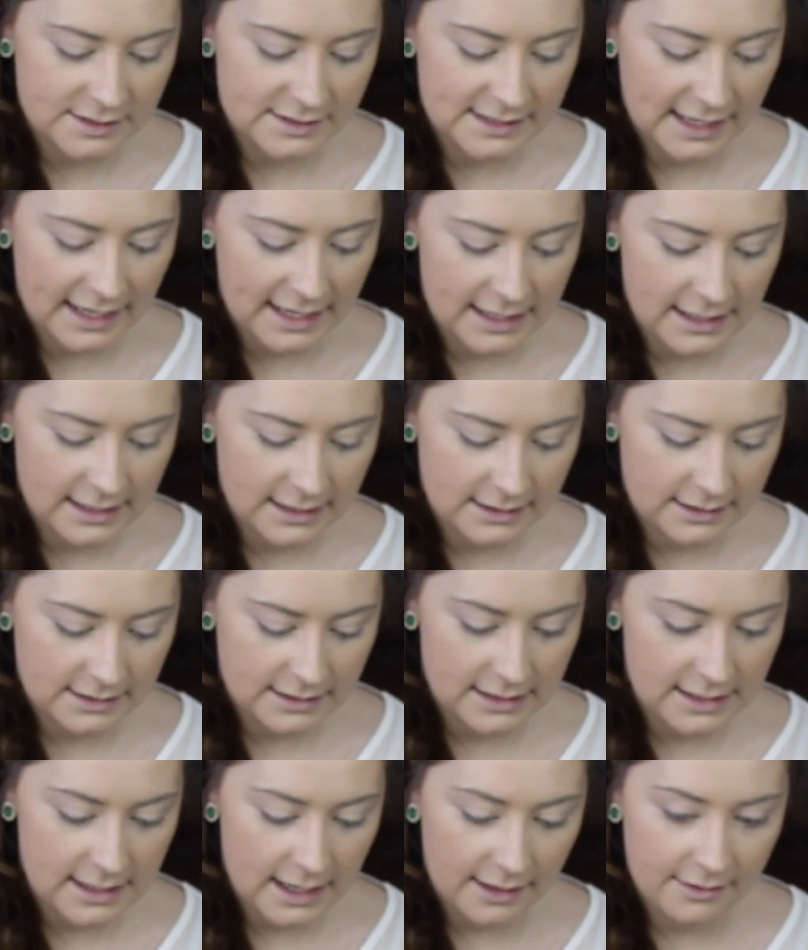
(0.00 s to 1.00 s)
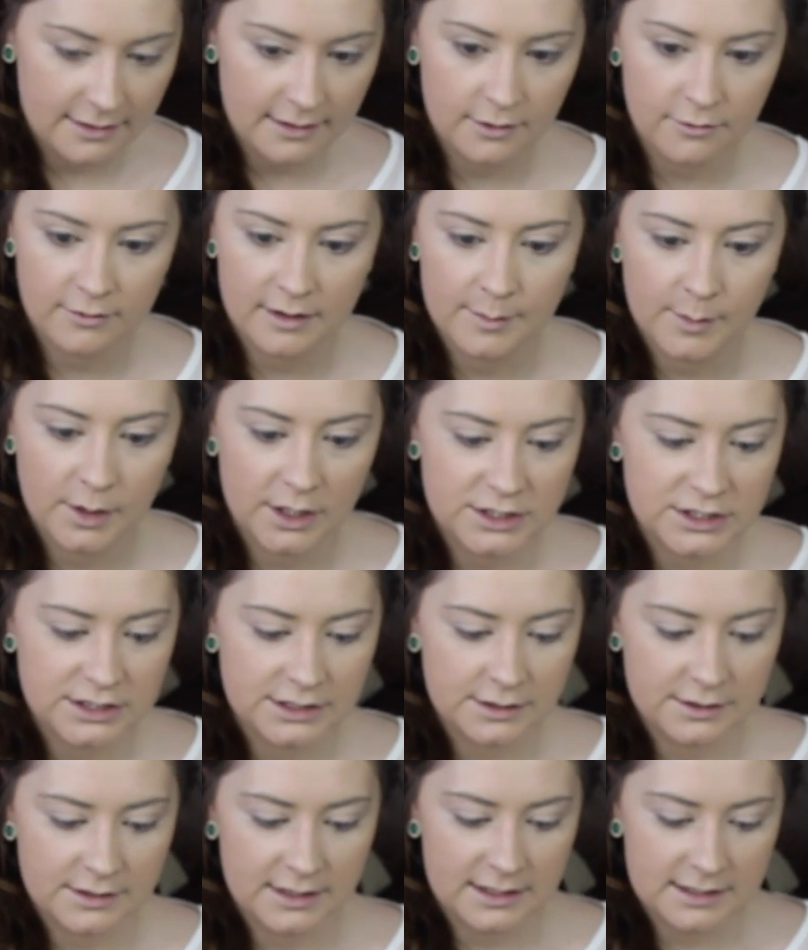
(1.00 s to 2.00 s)
to take the other cream
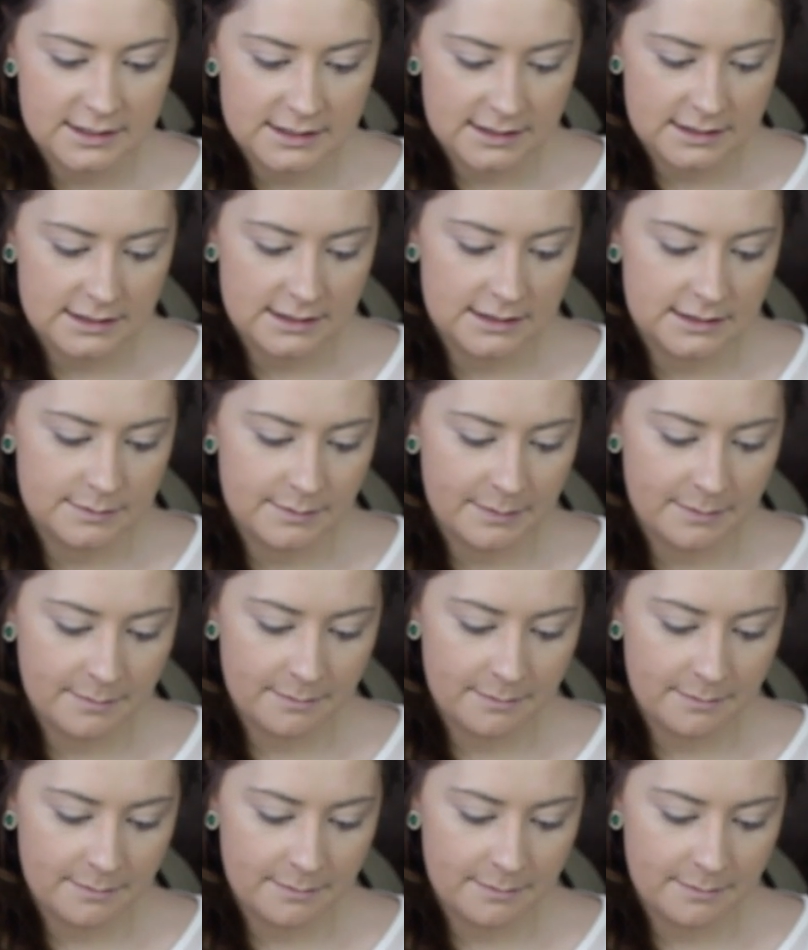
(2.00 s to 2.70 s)
eyeshadow that is in this